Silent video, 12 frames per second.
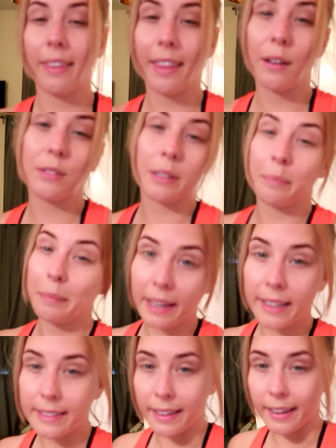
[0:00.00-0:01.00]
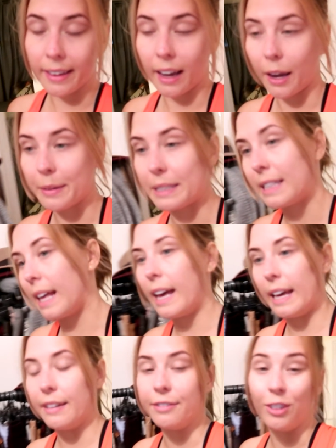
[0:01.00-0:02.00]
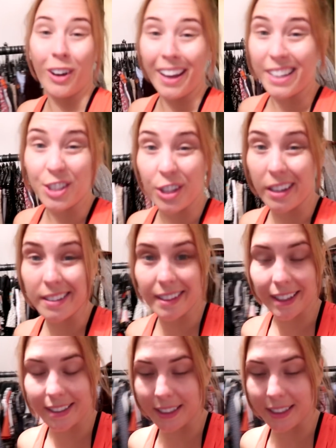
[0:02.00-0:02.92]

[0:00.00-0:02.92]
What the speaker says: That was amazing. I was there for ages. I